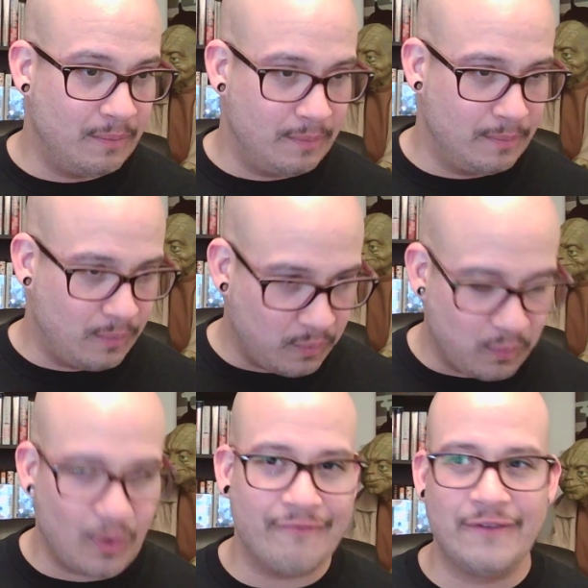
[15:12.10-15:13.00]

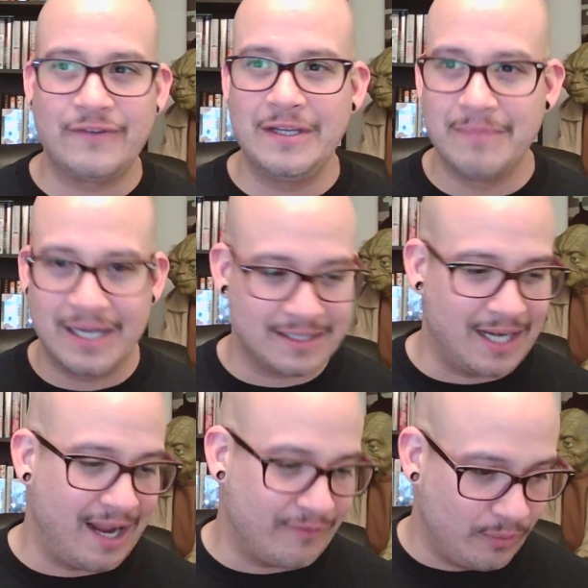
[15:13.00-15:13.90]
We're at fifteen minutes and
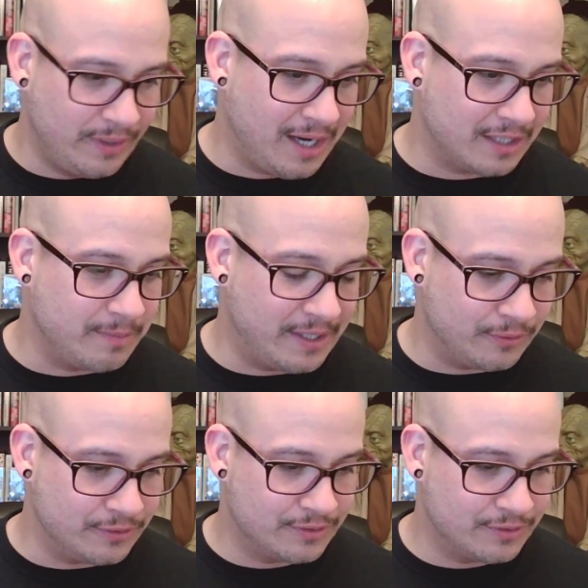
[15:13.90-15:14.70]
I haven't really got to my notes.